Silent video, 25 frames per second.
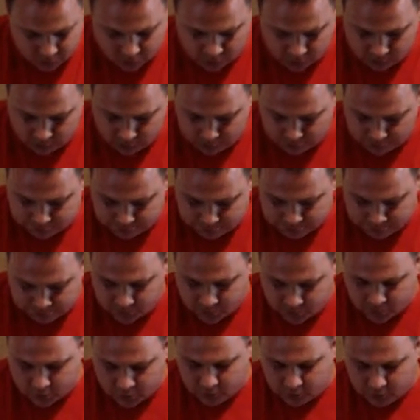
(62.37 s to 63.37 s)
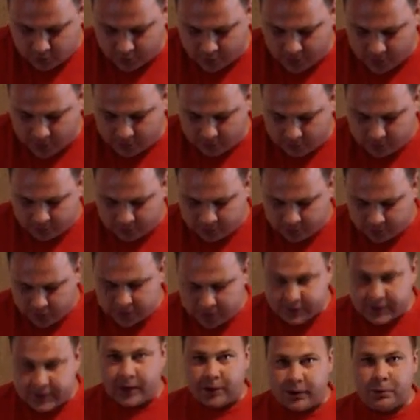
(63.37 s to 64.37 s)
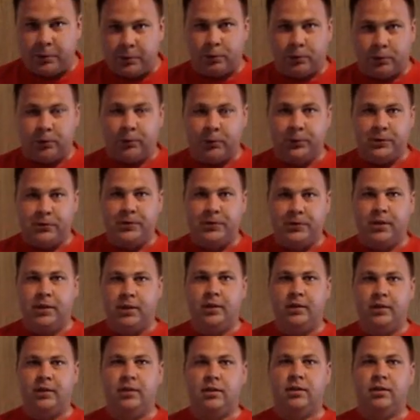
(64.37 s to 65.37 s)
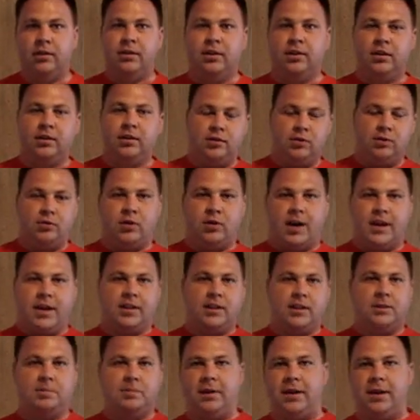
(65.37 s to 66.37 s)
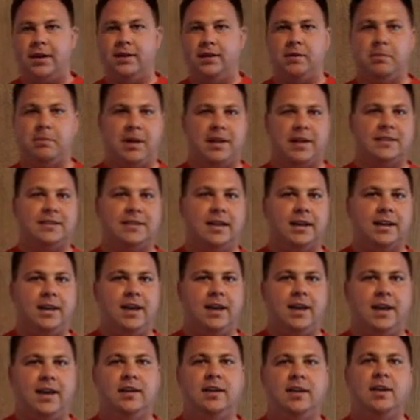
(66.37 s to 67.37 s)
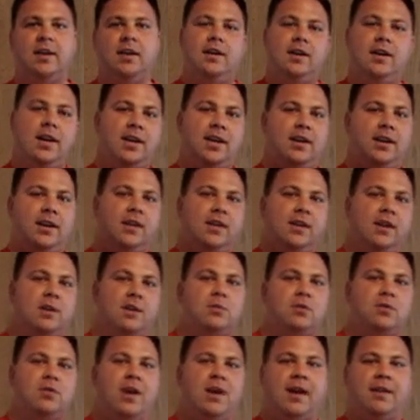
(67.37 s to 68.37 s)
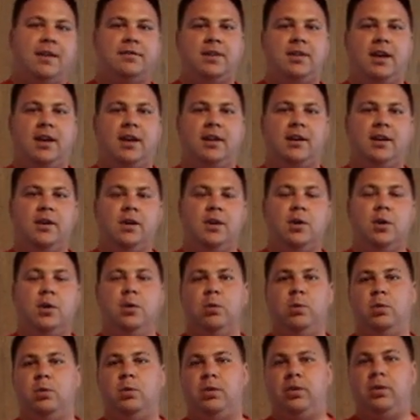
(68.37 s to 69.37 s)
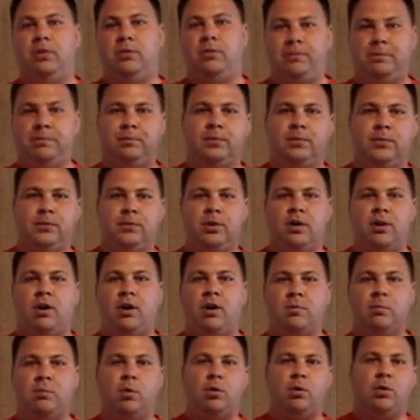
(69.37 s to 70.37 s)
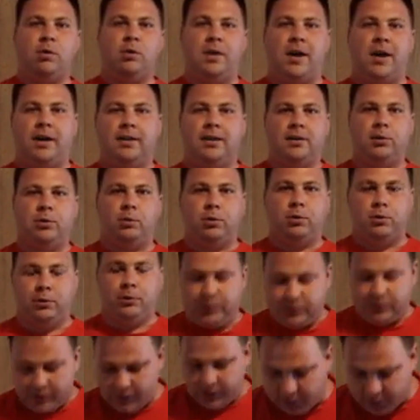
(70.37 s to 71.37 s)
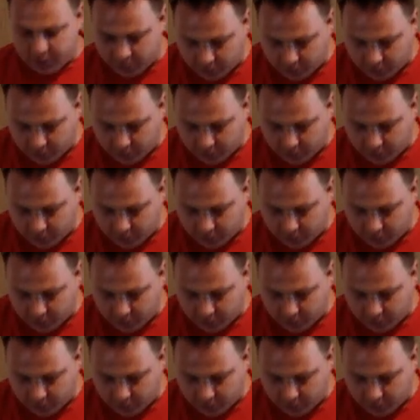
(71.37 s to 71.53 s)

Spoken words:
I will first tell the rules, try to explain it the best I can, and then come draft day, we'll talk more about the rules.